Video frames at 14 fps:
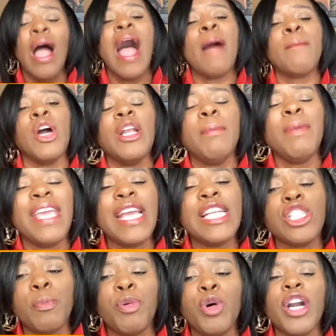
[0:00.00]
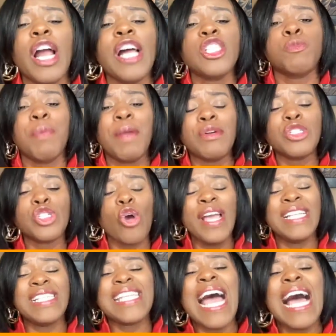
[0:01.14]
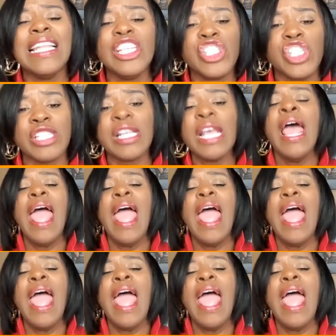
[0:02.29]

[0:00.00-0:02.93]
I'm going to begin to put on spiritual intelligence